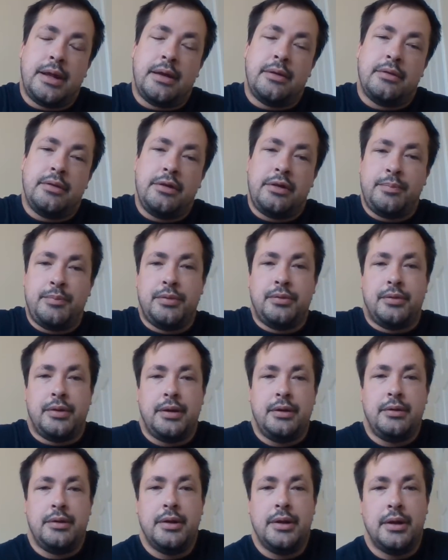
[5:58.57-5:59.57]
Now, at this
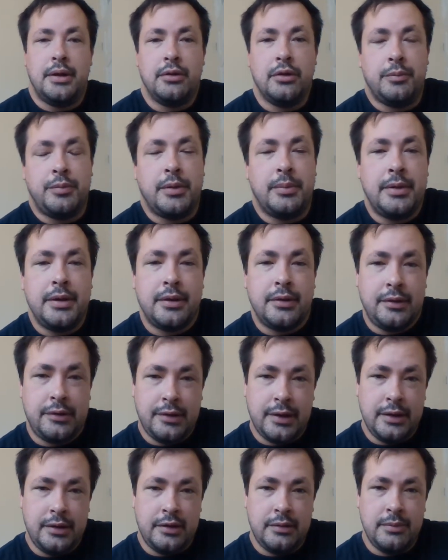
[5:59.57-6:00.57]
point, you're probably going to
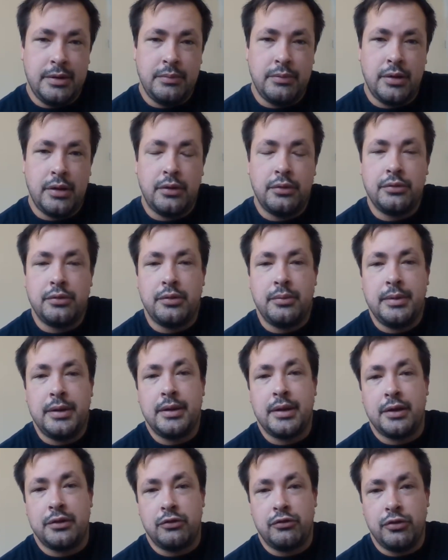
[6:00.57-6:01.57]
say to me, well, hold on a
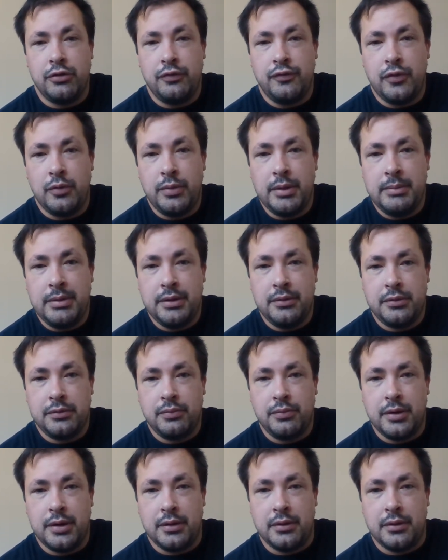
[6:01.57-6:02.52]
minute, that's true for women as